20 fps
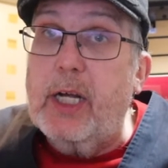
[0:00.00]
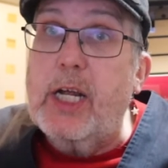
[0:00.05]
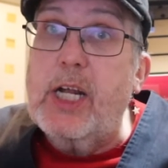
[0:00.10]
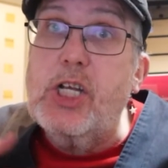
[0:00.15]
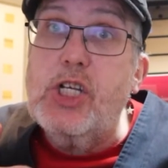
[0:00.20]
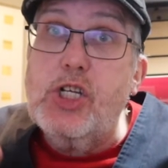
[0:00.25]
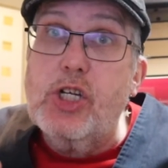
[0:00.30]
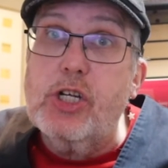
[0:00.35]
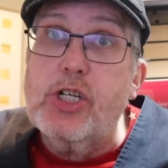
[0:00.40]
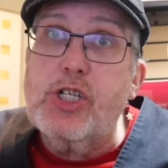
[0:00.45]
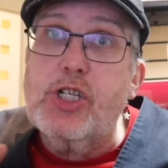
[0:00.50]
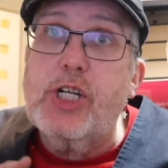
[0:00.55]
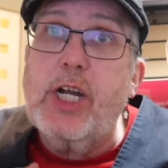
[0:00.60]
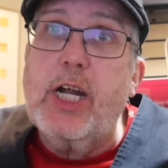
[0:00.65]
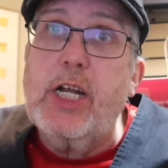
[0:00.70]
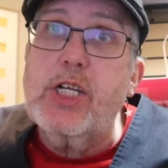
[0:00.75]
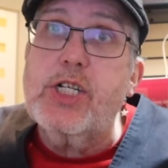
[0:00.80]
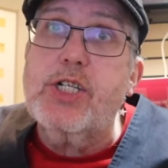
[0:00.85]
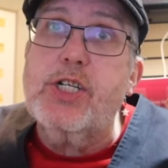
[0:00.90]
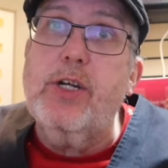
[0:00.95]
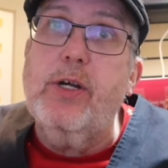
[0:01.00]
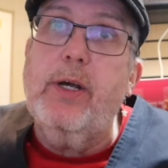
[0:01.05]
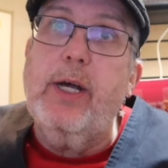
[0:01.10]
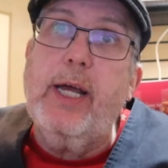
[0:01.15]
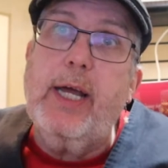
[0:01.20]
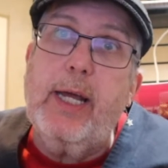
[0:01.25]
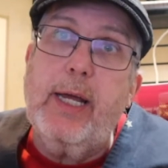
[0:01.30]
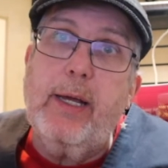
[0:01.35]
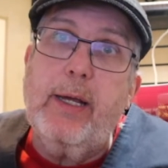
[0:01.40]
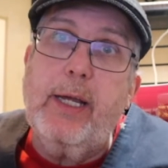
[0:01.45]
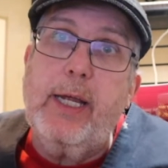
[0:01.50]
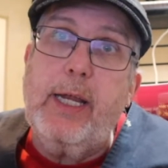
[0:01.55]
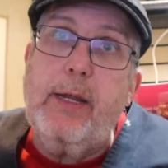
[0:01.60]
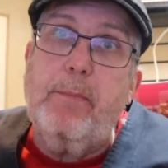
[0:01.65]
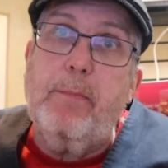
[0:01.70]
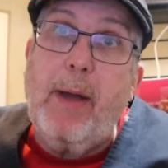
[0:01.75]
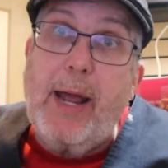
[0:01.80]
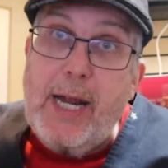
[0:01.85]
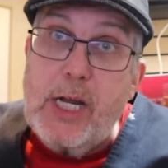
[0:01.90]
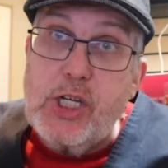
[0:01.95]
It just changed to E
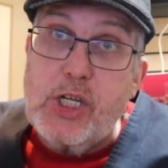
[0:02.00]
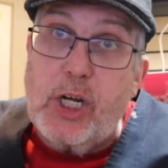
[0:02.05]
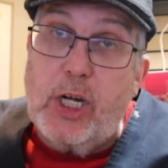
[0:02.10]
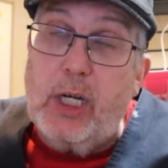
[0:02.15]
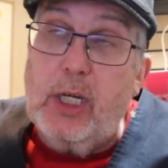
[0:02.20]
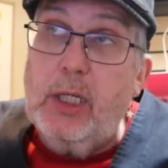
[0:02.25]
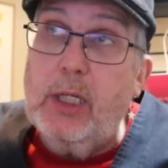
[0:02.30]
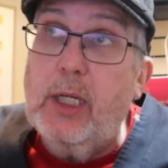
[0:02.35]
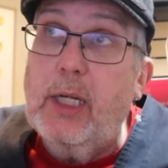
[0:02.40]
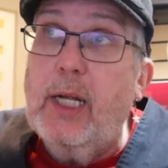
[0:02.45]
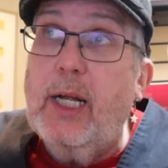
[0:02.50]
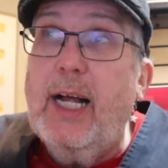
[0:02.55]
major,